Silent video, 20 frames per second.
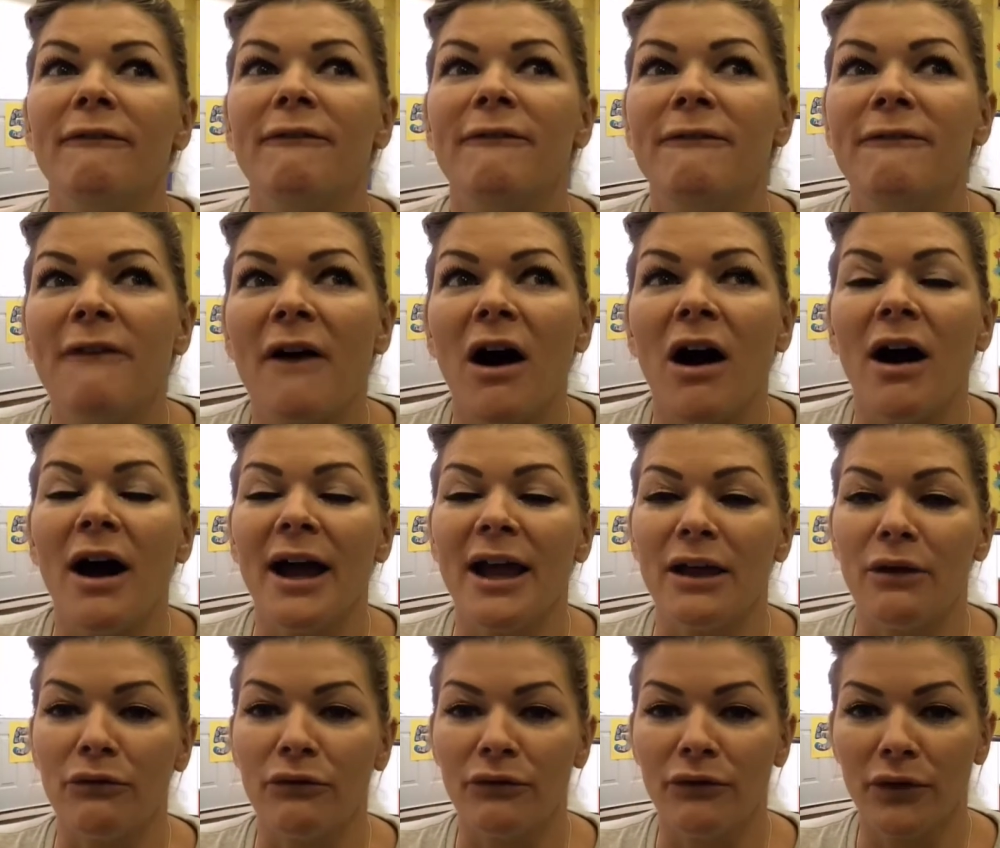5.
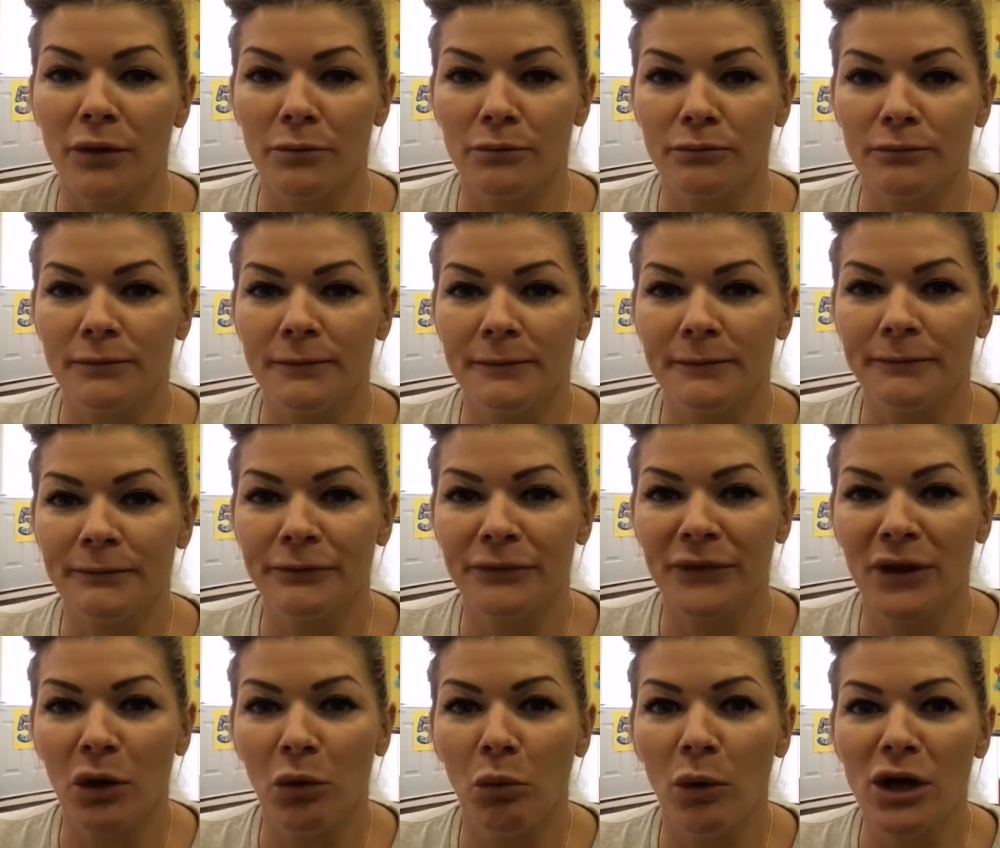
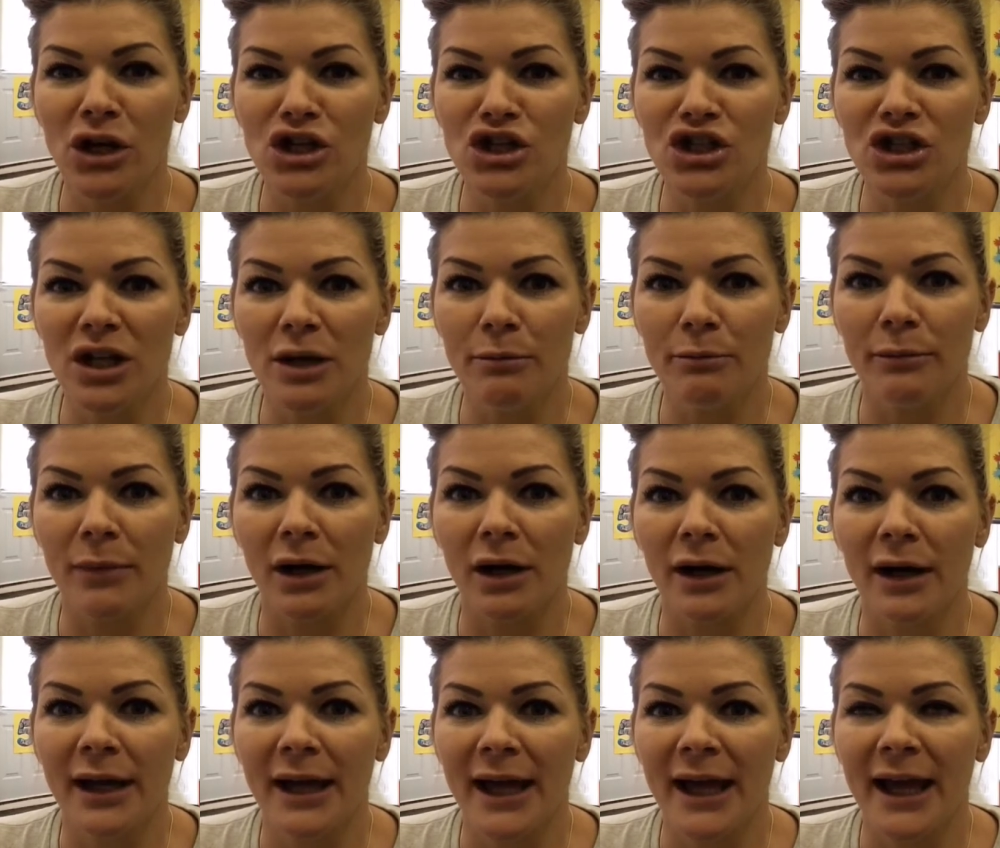Which number
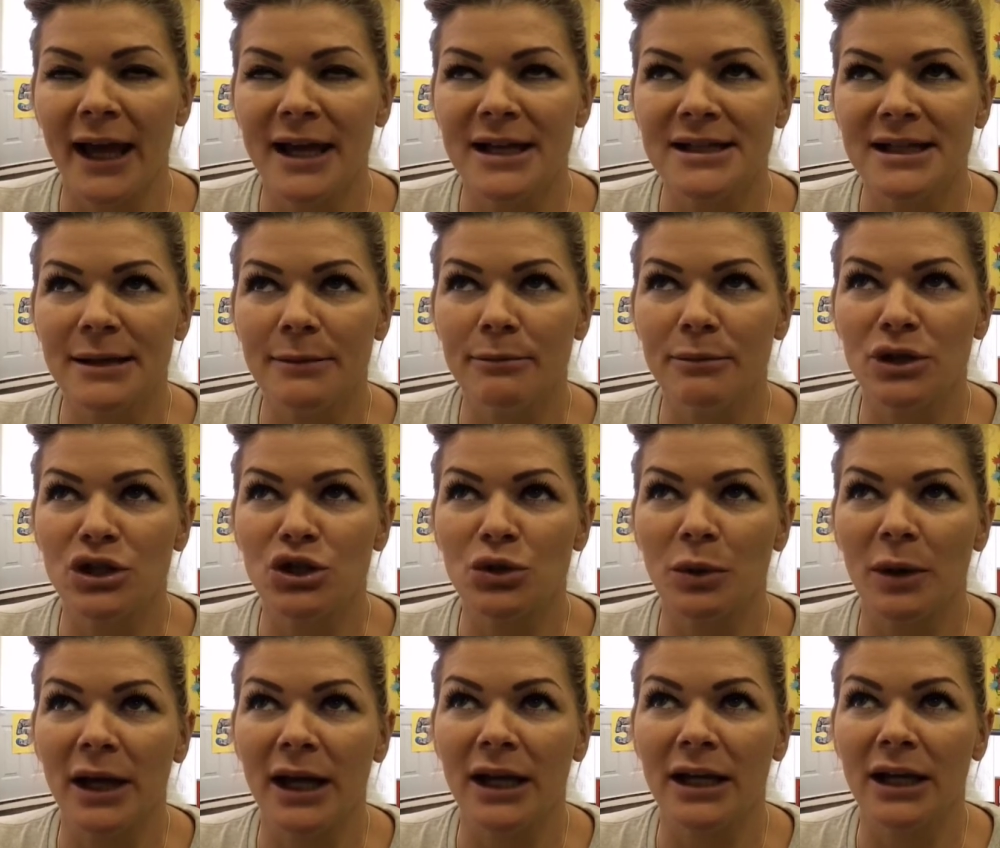is in
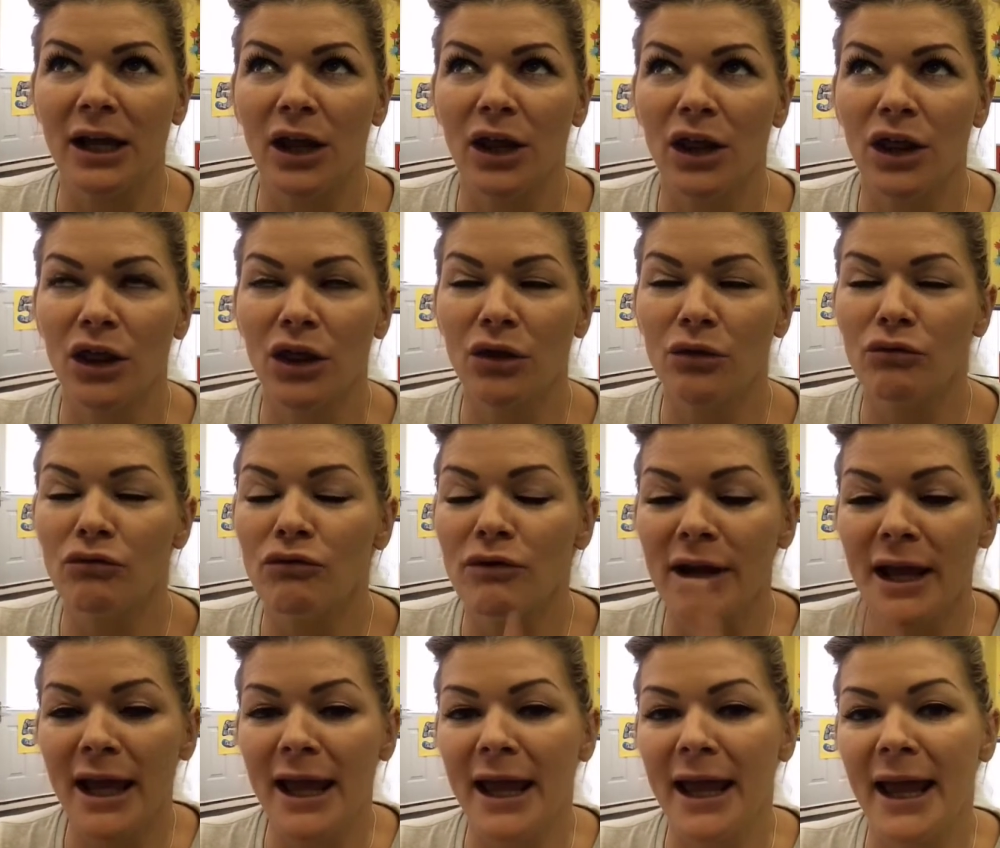between
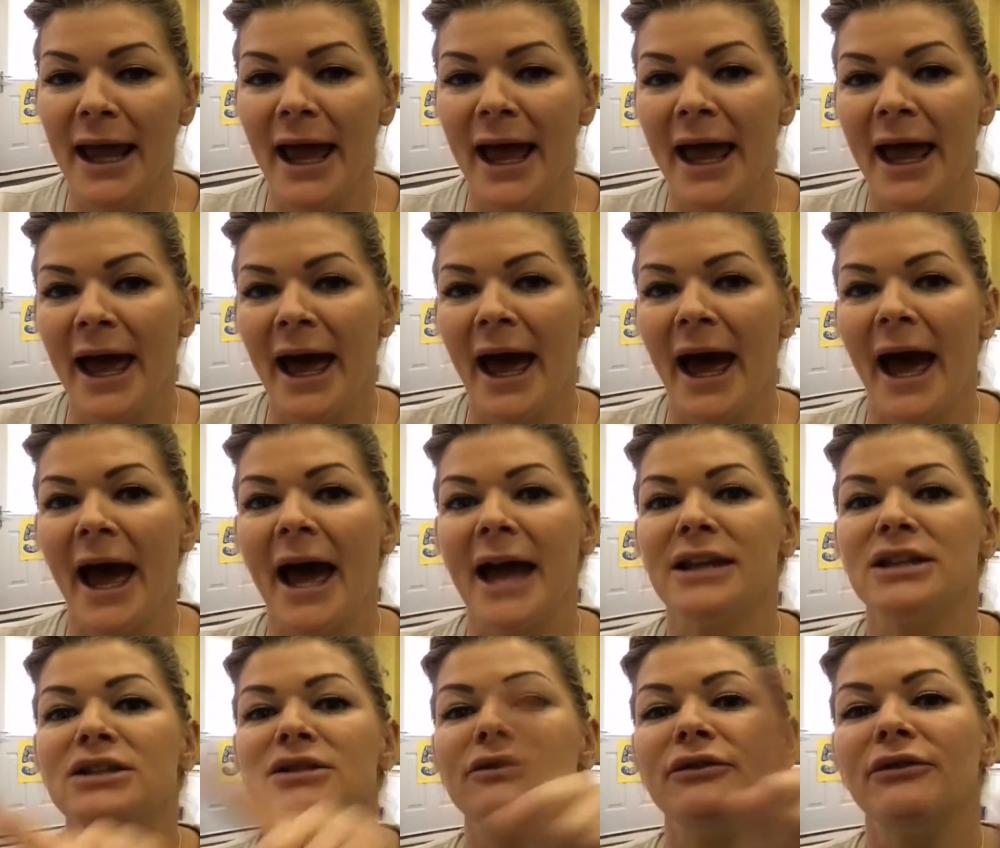3 and
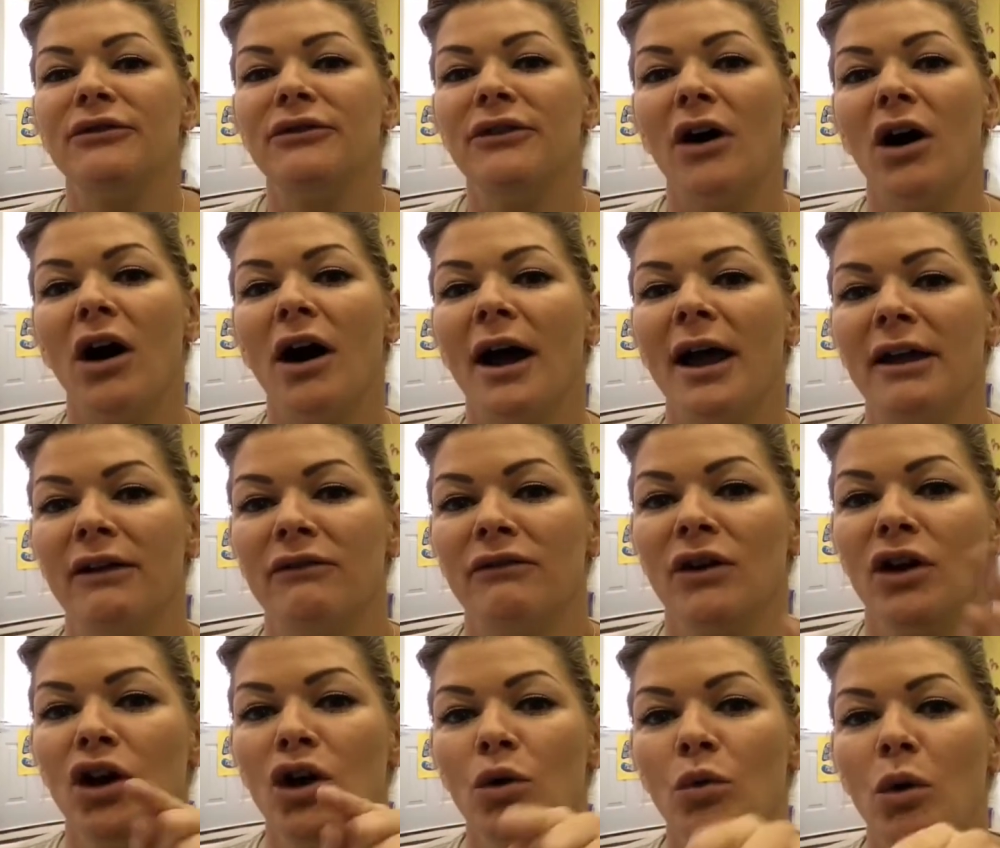5?
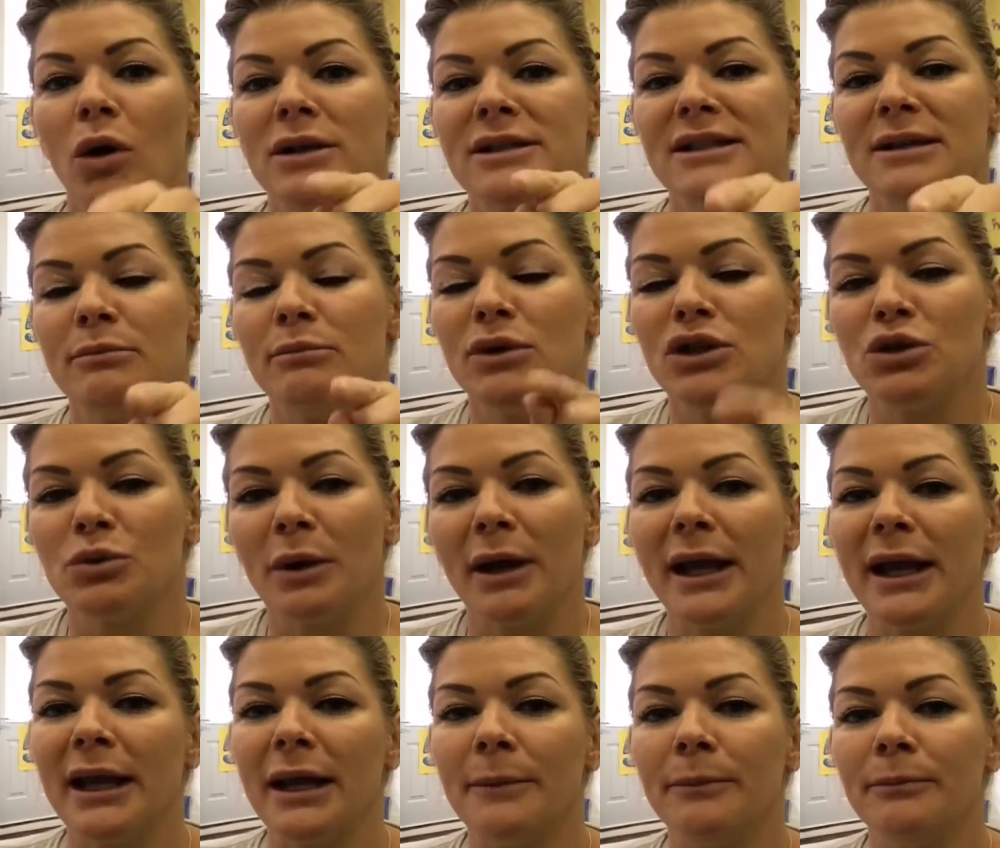What's in between?